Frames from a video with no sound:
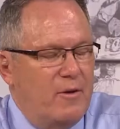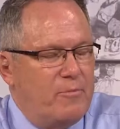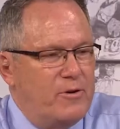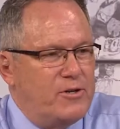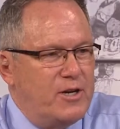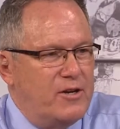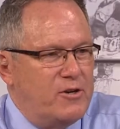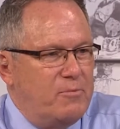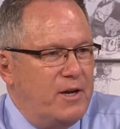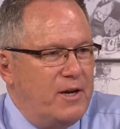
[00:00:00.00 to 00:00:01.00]
appreciate
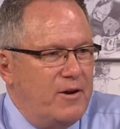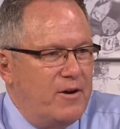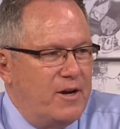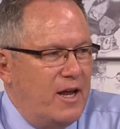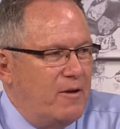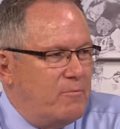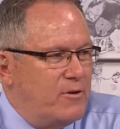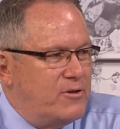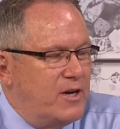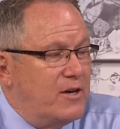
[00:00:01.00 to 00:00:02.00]
you being here today.
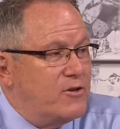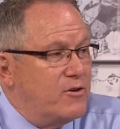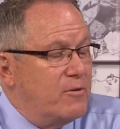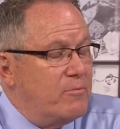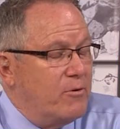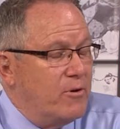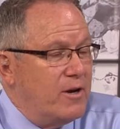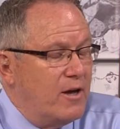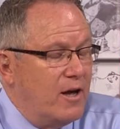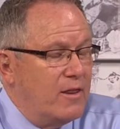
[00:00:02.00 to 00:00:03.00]
Appreciate your
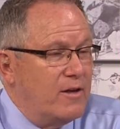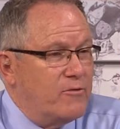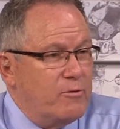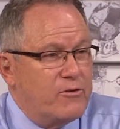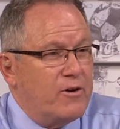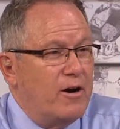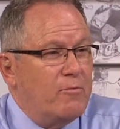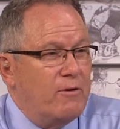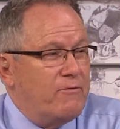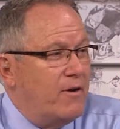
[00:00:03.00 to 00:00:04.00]
input on this. We started
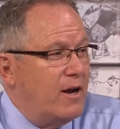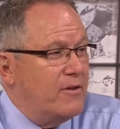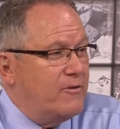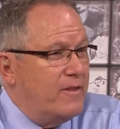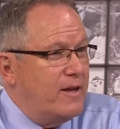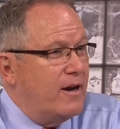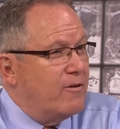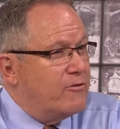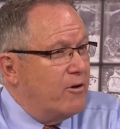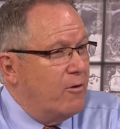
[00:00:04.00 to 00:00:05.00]
with fall is in the
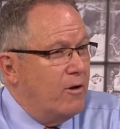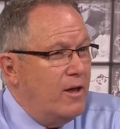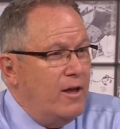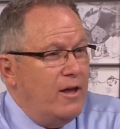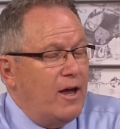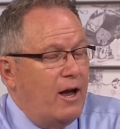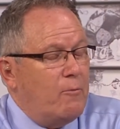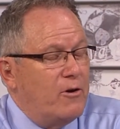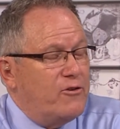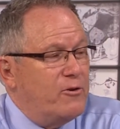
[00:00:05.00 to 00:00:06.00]
air. So yeah. I
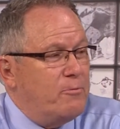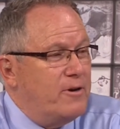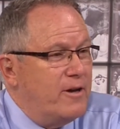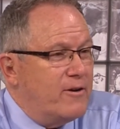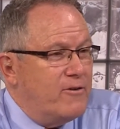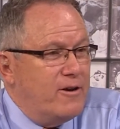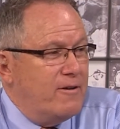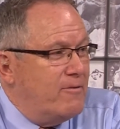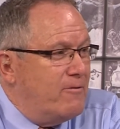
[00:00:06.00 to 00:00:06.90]
want your prediction of the